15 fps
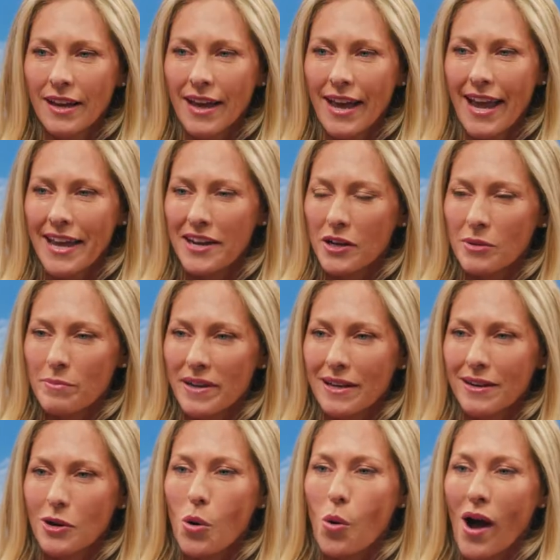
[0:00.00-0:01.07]
And it can
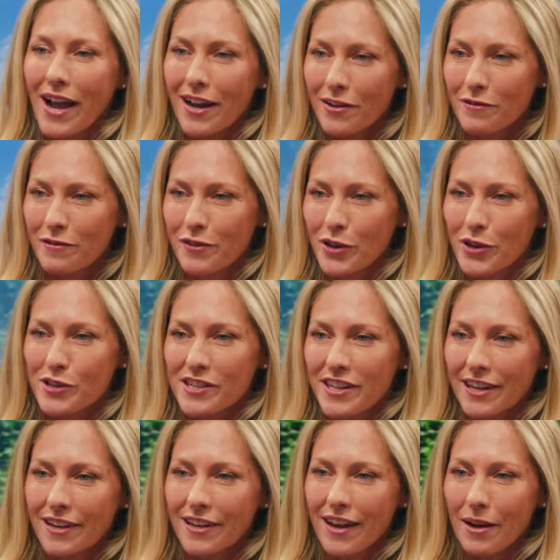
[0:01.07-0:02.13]
be quite
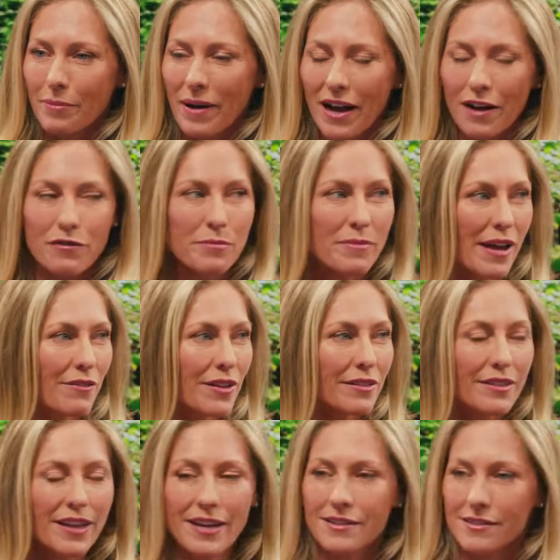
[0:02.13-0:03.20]
confusing. Apart from
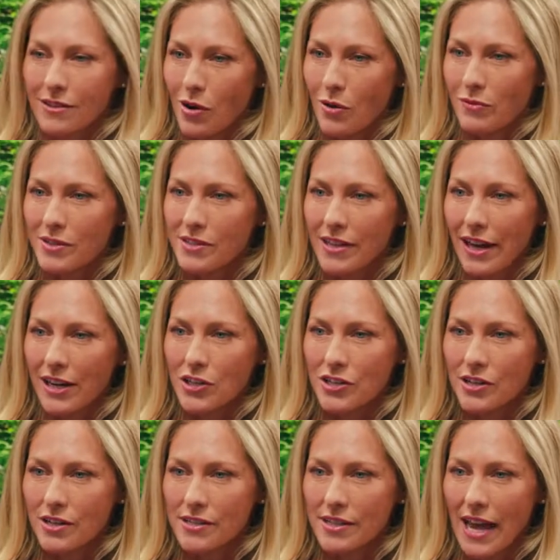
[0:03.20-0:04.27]
having these
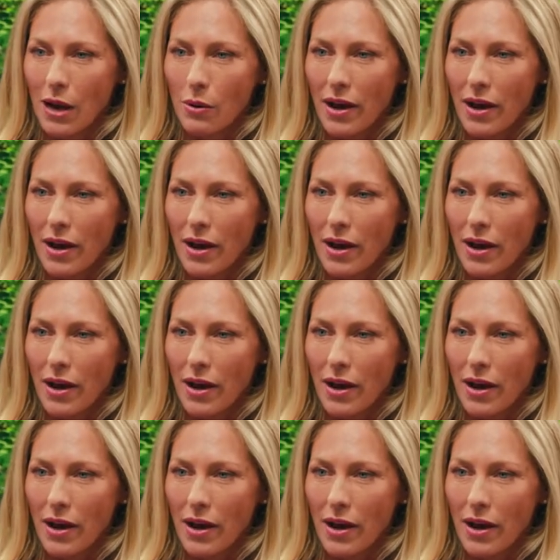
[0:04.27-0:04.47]
conversations, how